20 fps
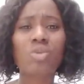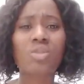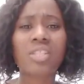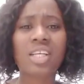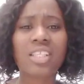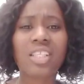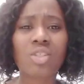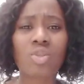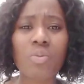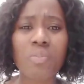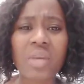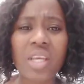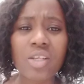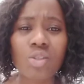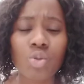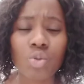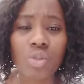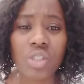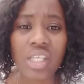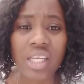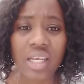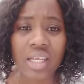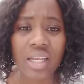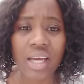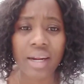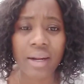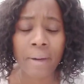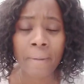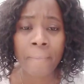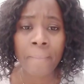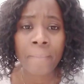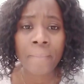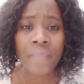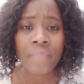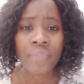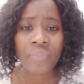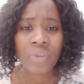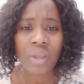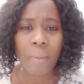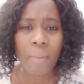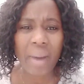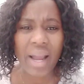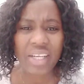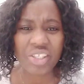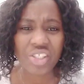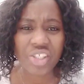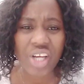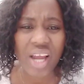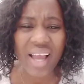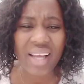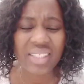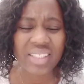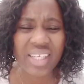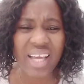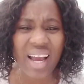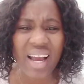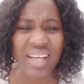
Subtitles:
you started to begin to think that my child,